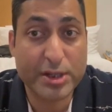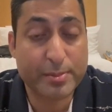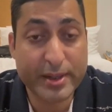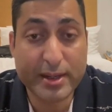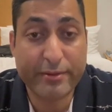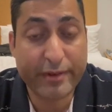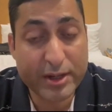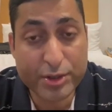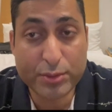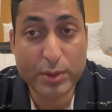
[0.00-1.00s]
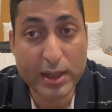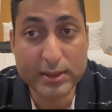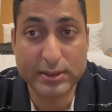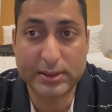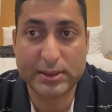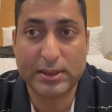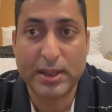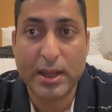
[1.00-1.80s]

spread infection to others.